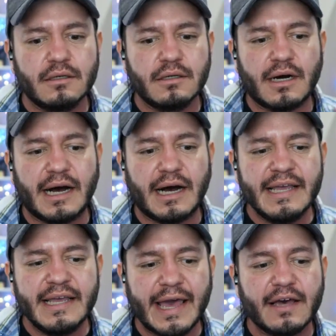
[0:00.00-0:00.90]
I
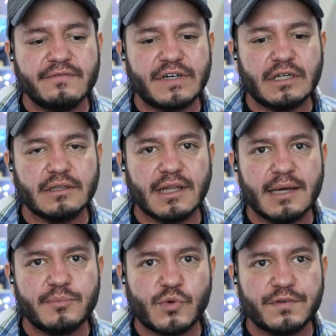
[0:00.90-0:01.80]
have a lot
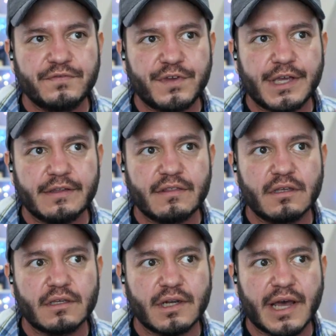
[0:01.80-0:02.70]
more faith
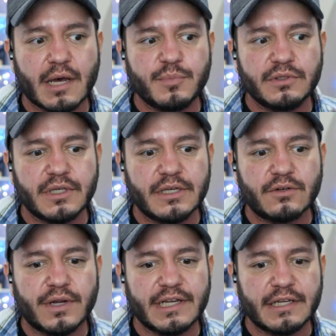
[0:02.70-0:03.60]
in Apple
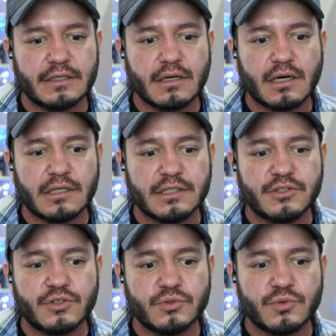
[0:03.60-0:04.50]
iterating on a new